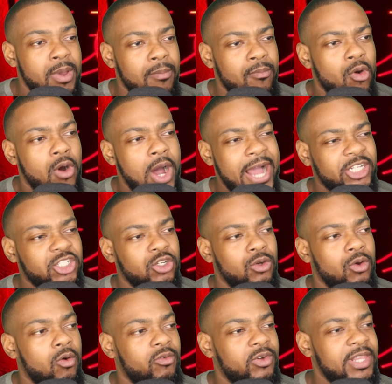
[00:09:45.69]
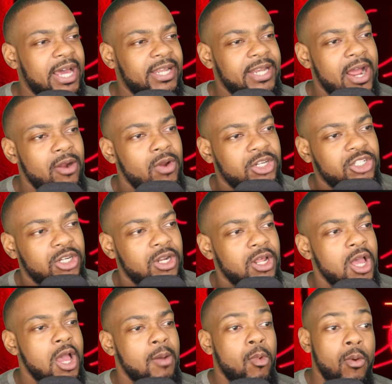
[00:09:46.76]
a bit more action over that
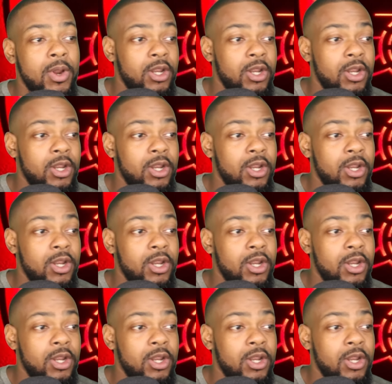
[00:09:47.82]
direction.